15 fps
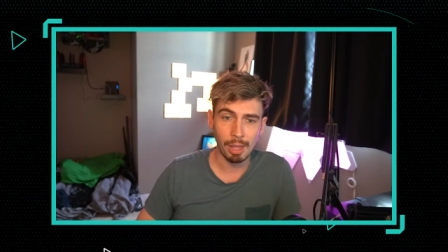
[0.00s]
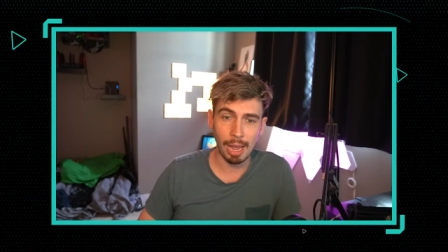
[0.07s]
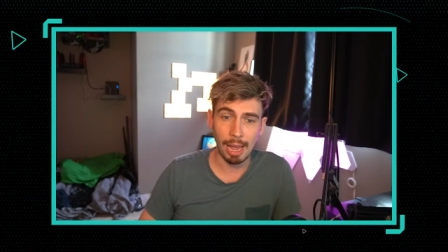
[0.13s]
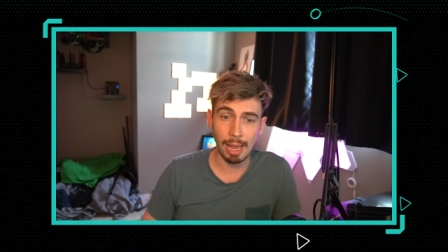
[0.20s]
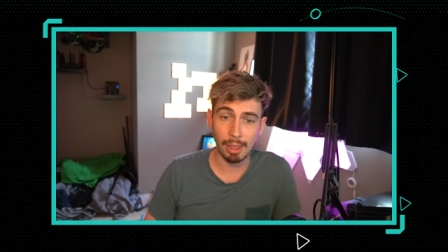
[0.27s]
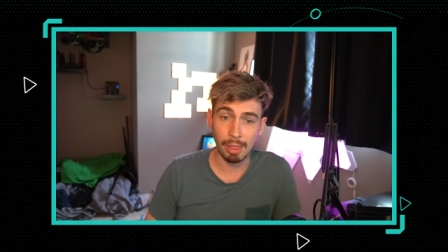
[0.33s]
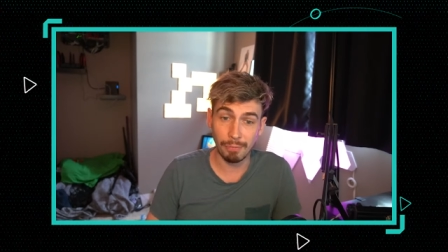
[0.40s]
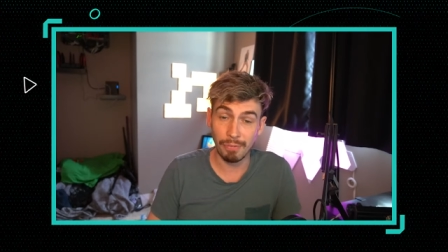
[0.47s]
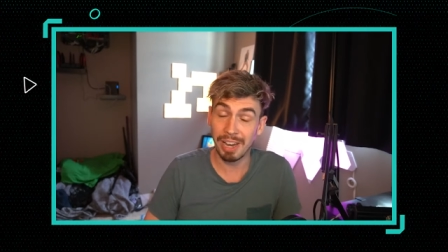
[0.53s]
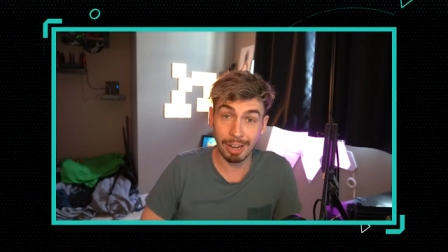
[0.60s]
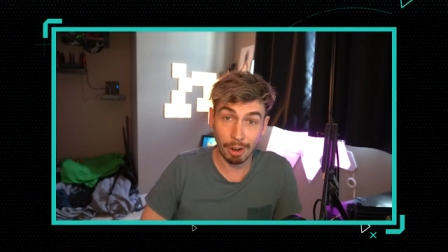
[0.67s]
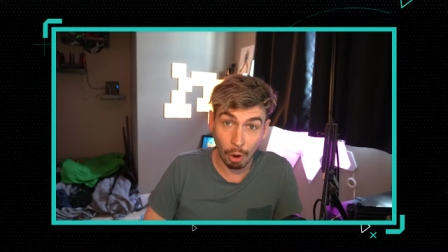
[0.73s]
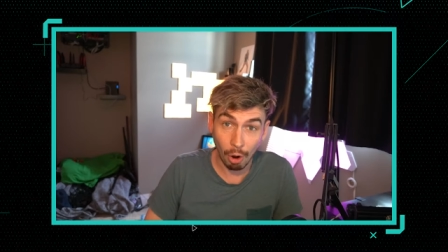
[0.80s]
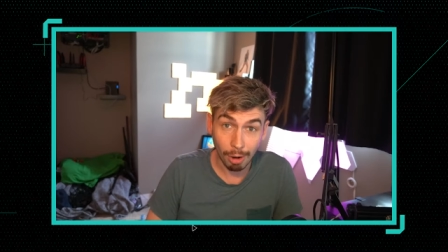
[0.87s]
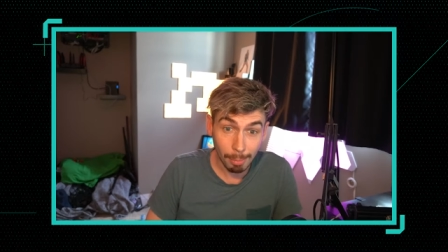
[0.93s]
uh, the
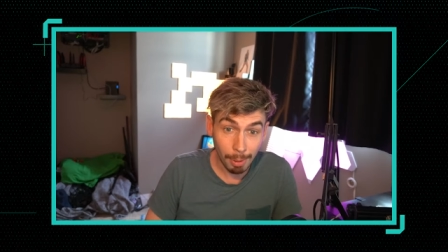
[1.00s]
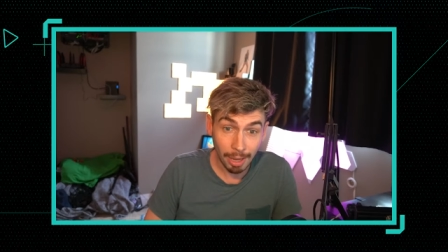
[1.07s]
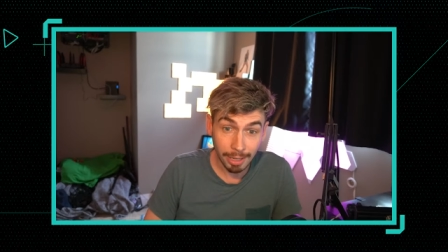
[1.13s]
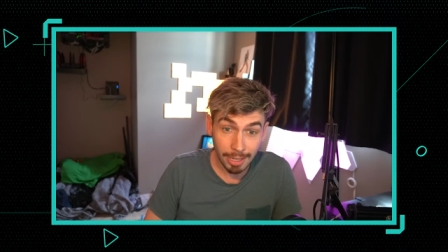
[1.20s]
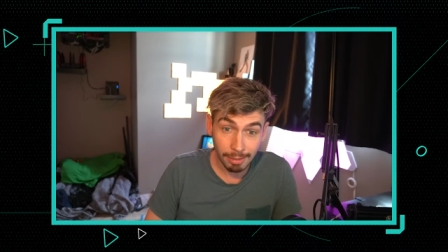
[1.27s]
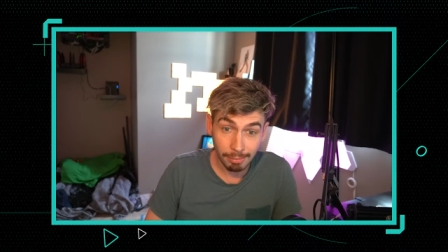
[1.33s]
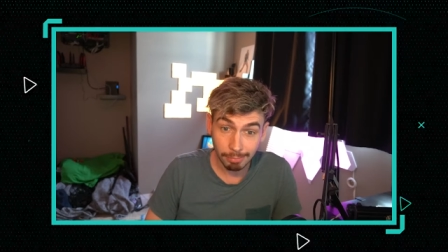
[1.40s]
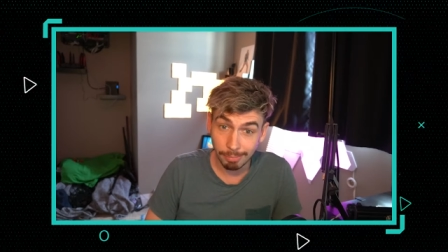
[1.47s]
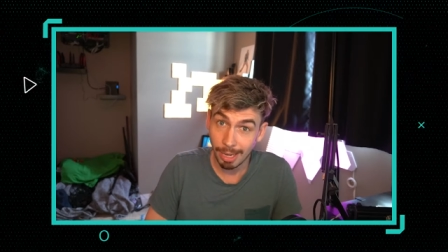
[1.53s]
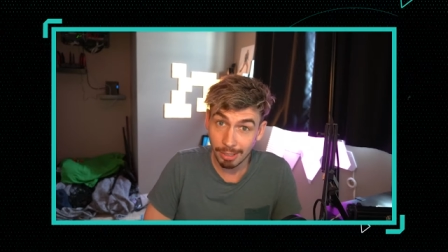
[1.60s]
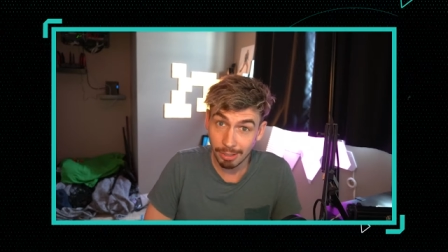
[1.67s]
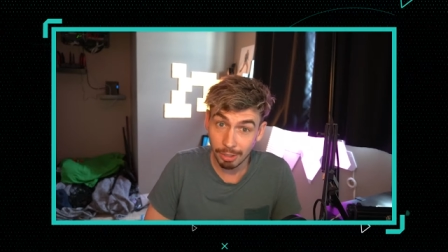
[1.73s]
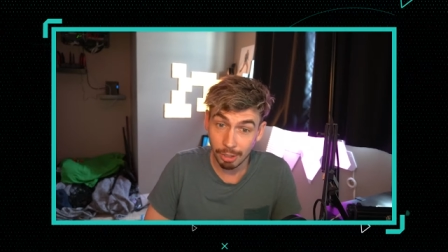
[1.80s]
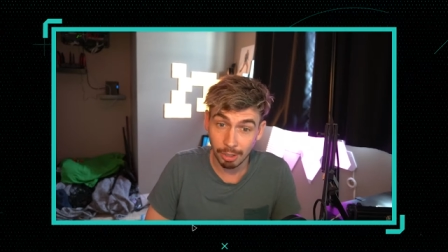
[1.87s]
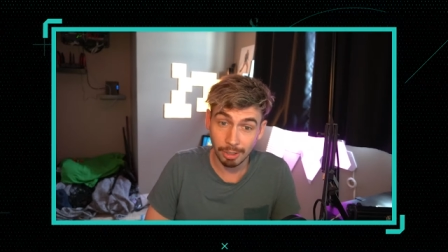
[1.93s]
Fennec Car Body,
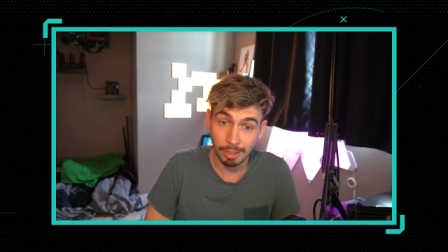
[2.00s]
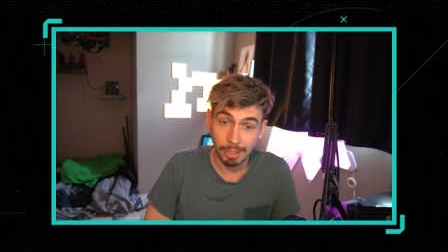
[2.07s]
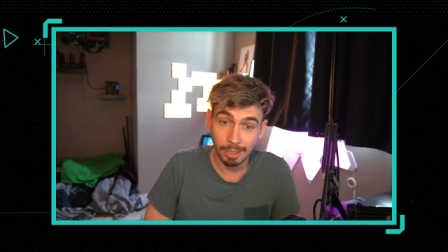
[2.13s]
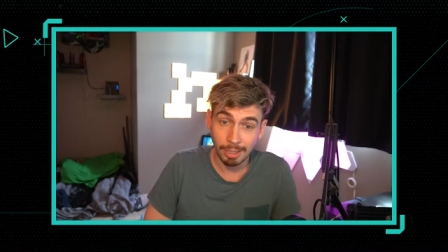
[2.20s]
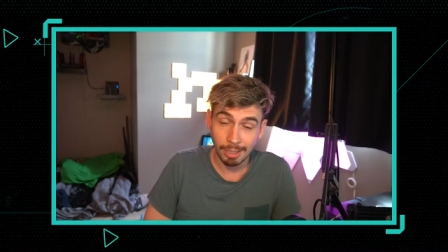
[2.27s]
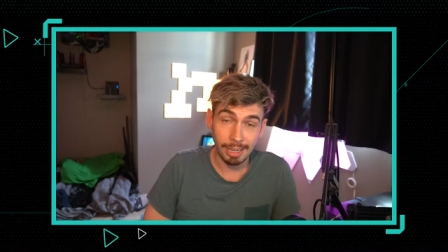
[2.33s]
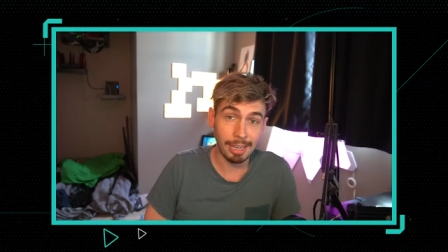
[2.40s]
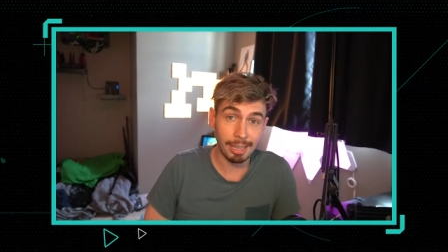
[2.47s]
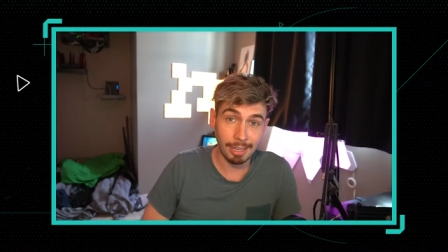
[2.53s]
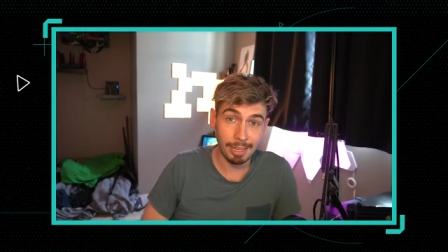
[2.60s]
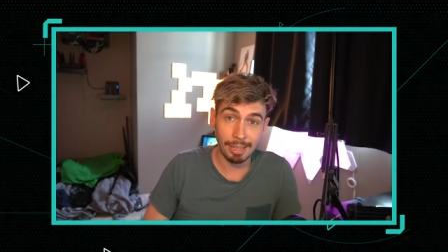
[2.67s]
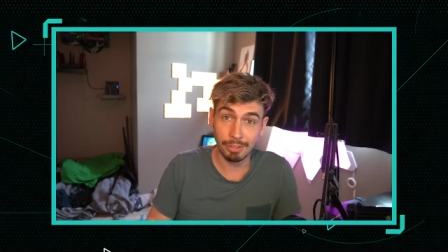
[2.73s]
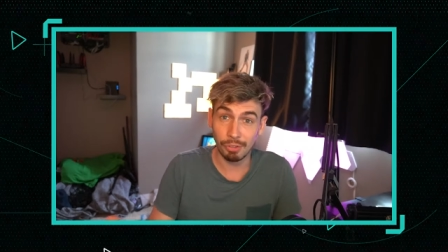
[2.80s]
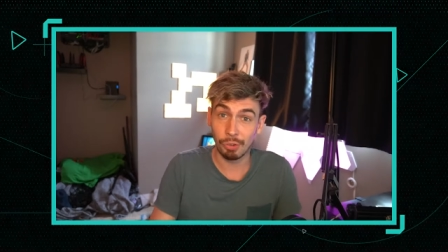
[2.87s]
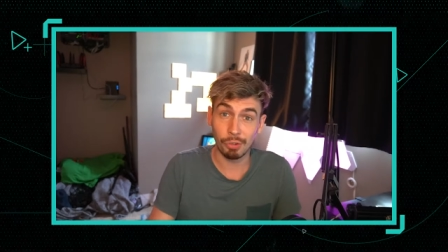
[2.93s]
that's good, and
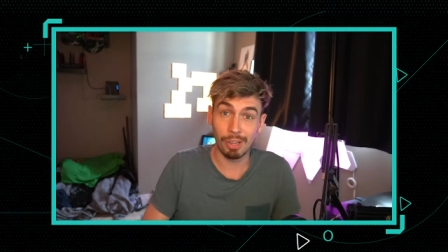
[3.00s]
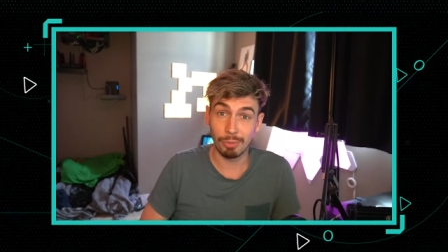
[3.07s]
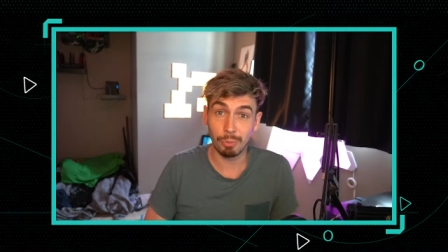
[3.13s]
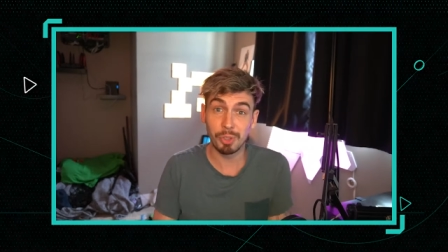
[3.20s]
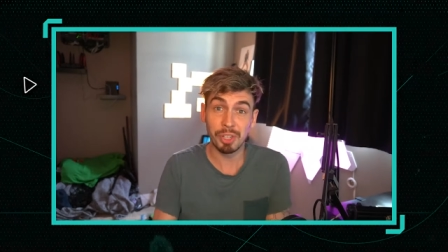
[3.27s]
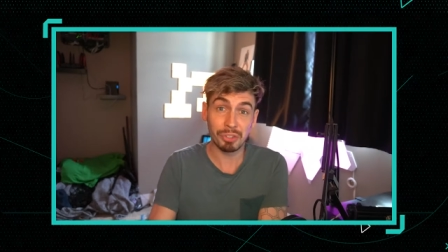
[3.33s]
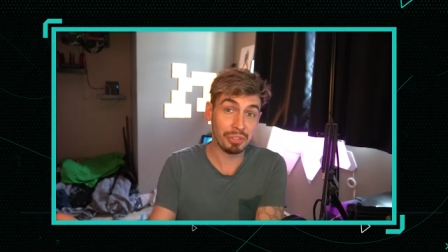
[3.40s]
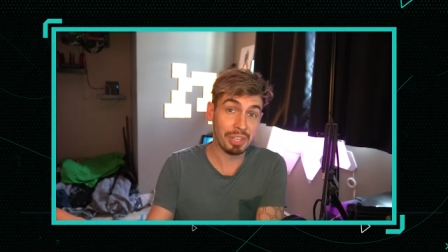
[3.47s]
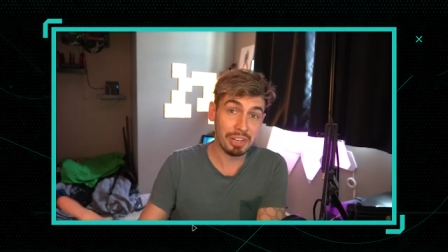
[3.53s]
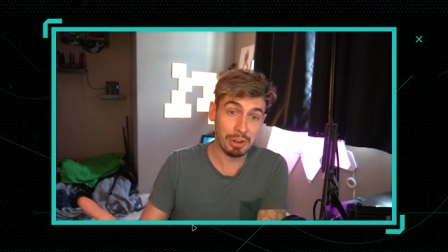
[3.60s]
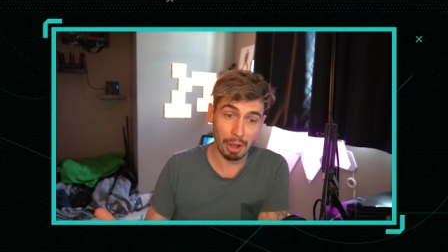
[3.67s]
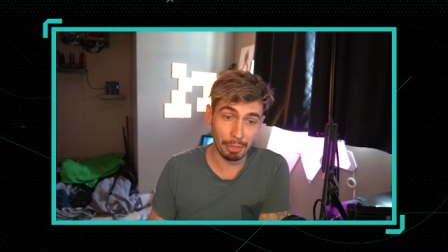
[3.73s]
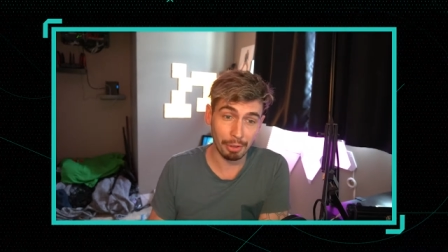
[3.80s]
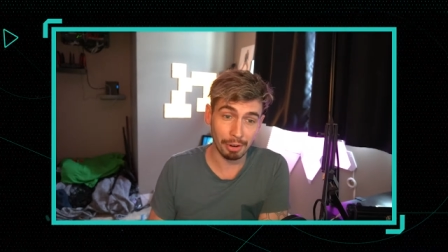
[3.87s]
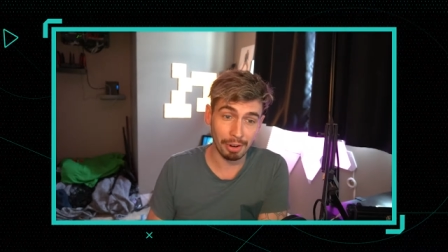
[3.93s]
as I said, 16
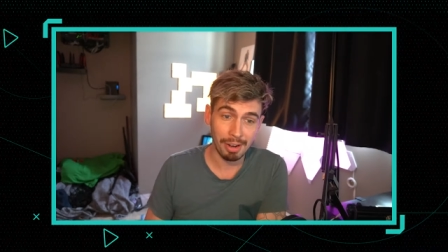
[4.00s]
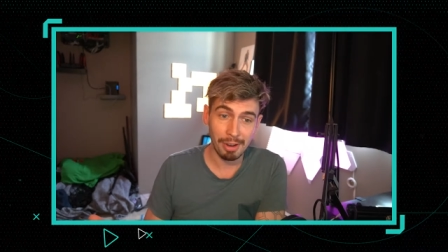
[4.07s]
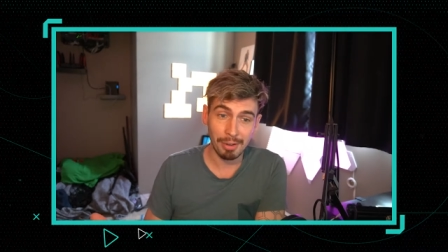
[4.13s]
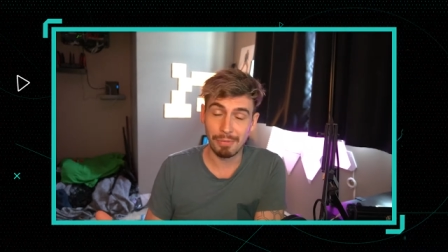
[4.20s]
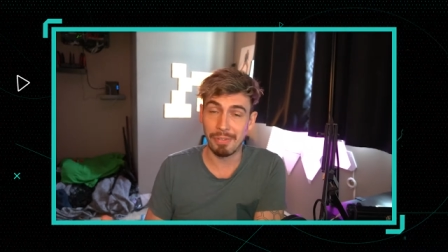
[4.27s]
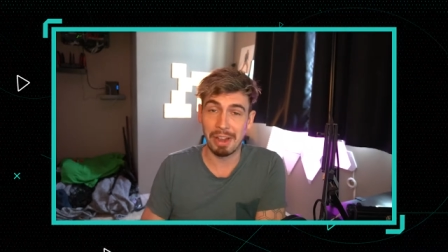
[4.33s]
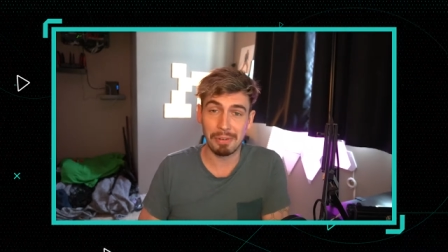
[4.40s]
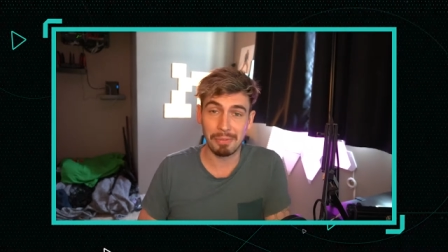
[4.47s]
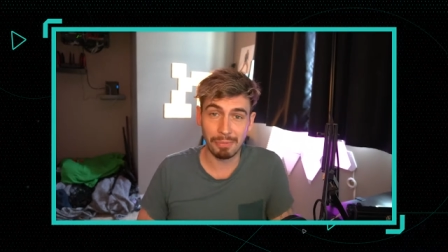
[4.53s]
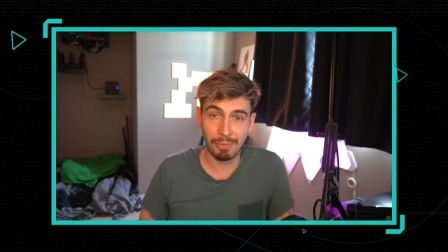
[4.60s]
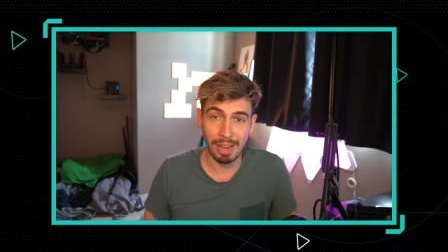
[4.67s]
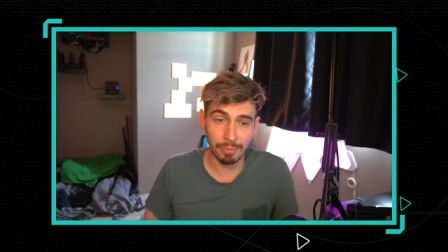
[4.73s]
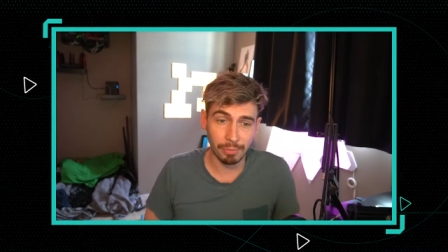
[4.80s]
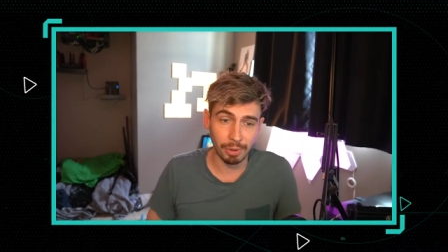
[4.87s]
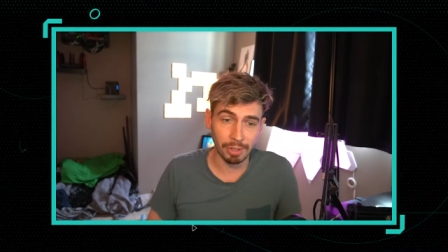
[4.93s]
other fan
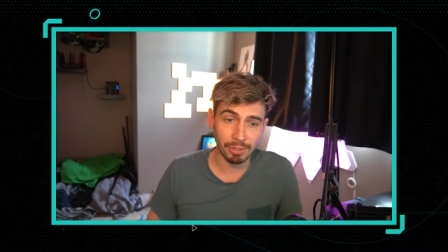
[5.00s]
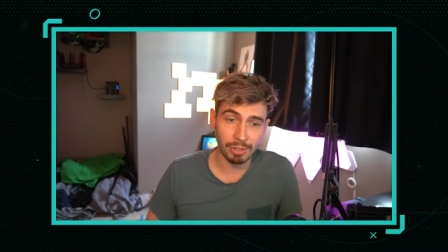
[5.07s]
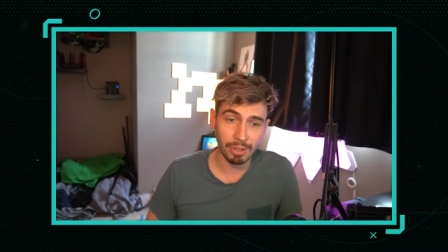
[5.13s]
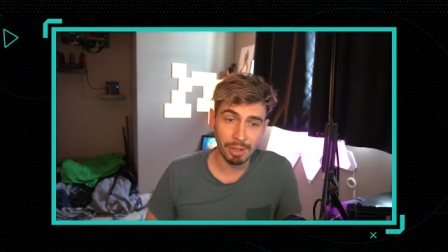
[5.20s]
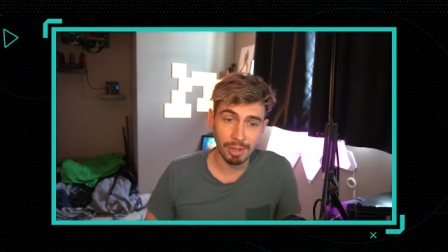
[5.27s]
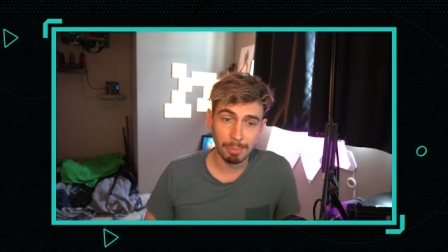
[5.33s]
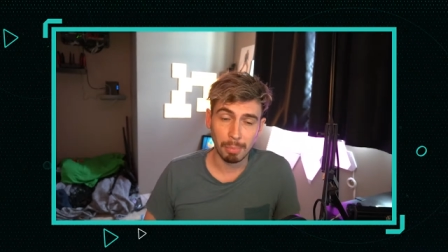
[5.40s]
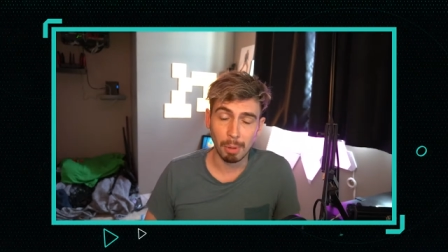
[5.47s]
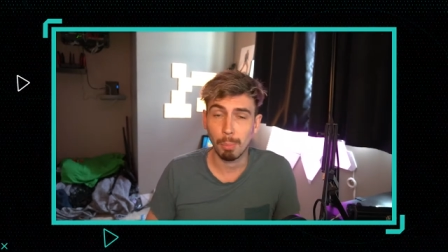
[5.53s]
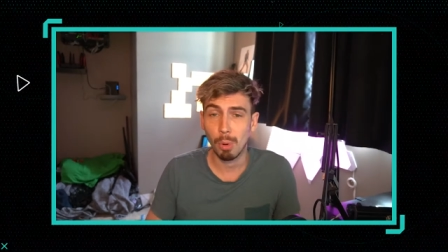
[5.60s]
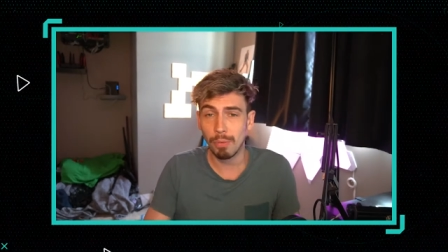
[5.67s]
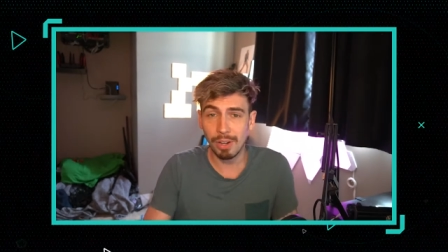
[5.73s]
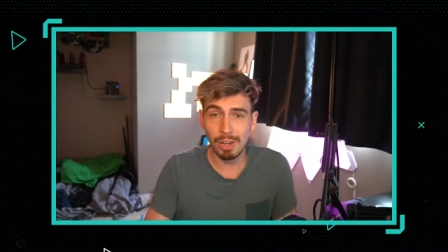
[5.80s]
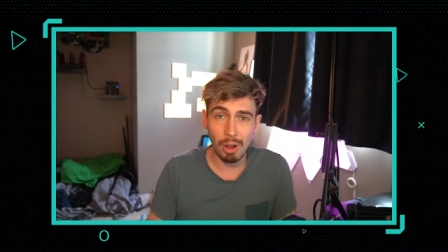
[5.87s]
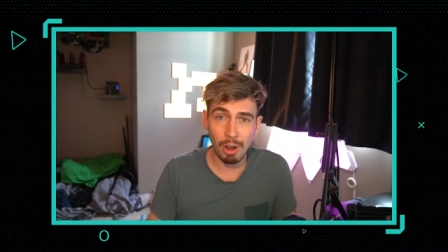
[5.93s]
favorites. But moving